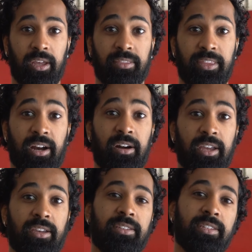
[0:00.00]
There
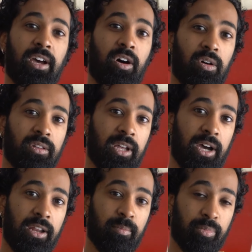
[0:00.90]
is an
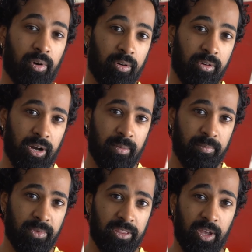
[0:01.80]
online program
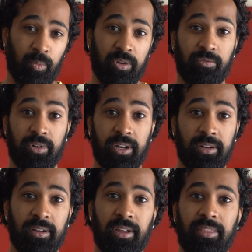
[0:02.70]
that we've
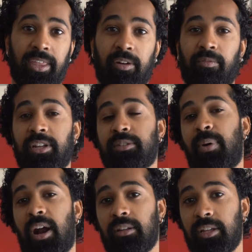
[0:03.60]
written that runs
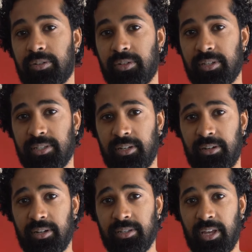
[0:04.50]
parallel to this
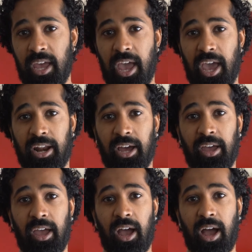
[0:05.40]
series, and
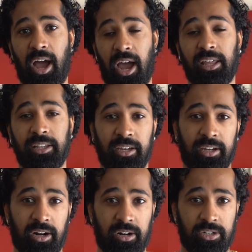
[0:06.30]
I highly
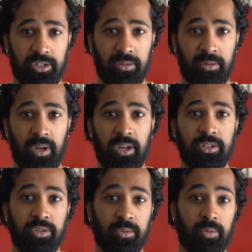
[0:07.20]
encourage you
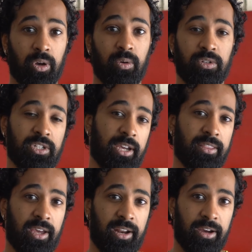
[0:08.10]
to go check
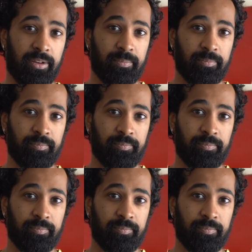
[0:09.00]
that out.